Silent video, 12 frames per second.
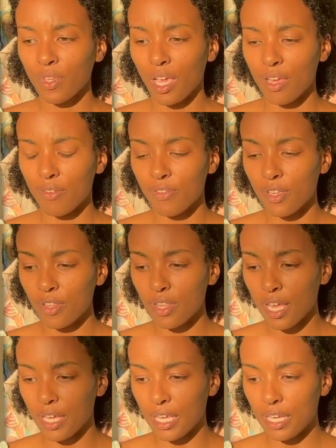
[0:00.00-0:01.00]
I feel
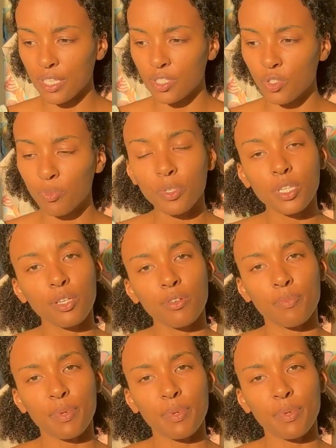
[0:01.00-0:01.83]
that getting super clear with